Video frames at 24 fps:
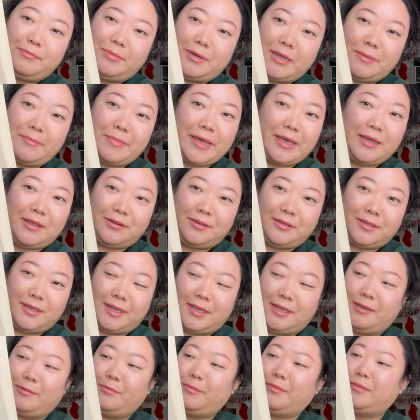by battle
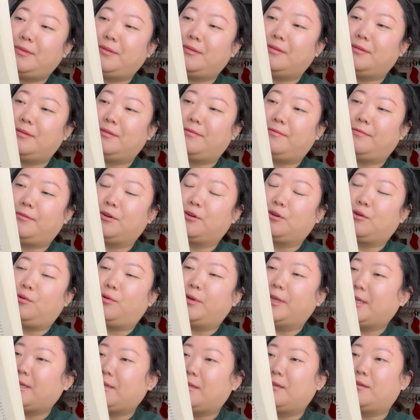name for
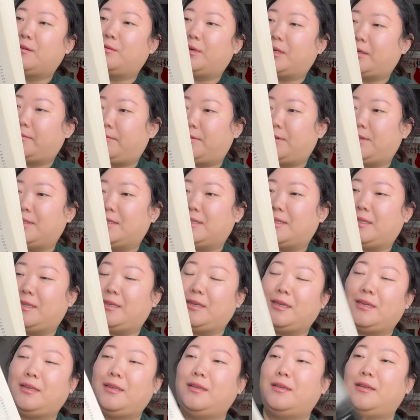quick
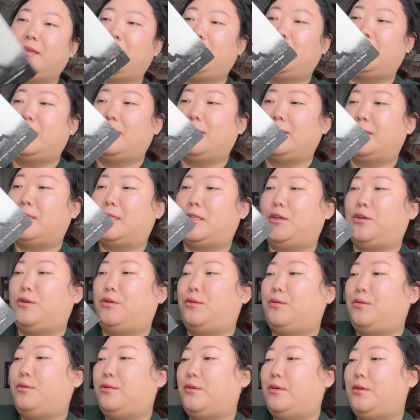referencing.
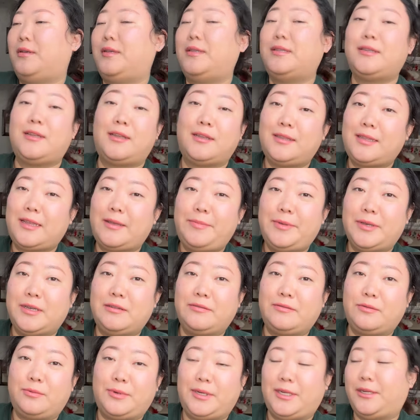So he's not that big
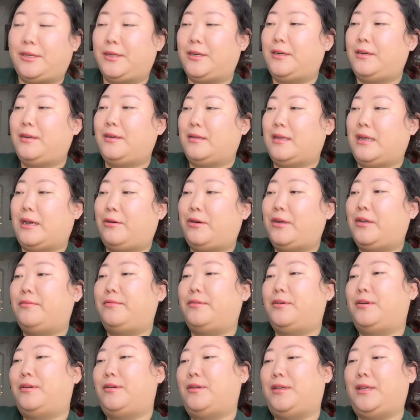of a reader.
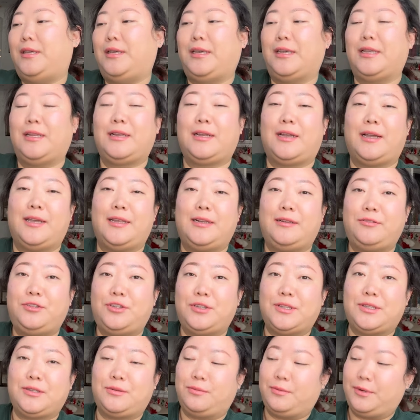However, he can kind of
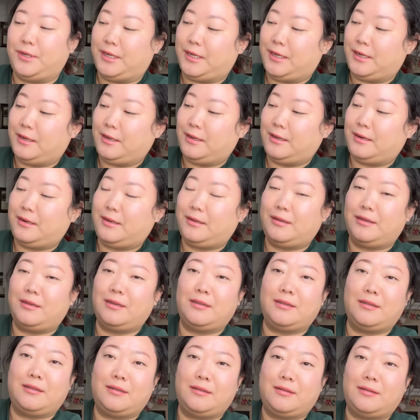just read,
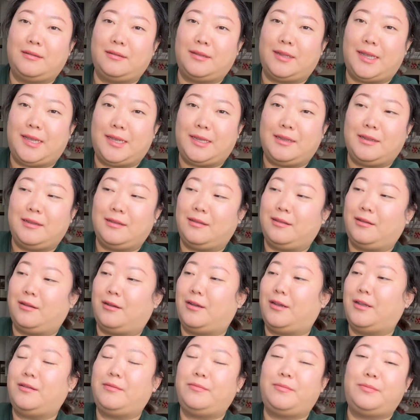like,
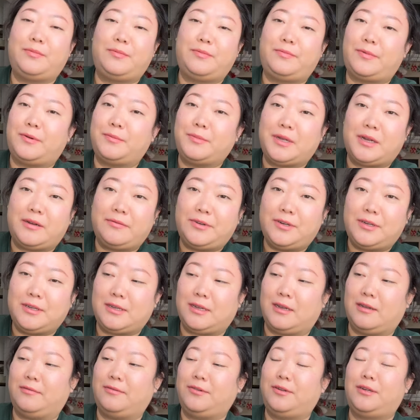not from cover to
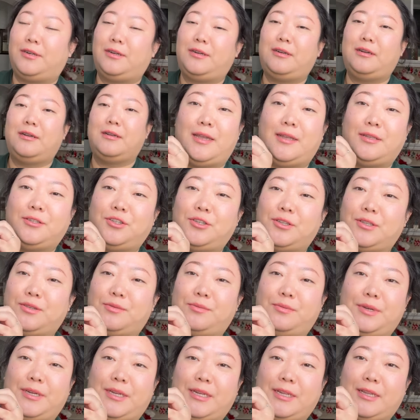cover, and just
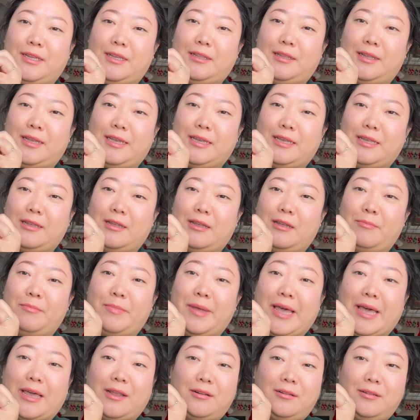read it like a
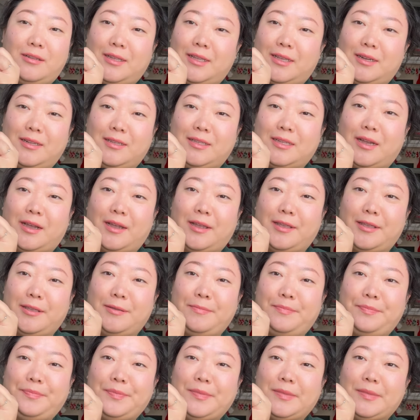battle at a time.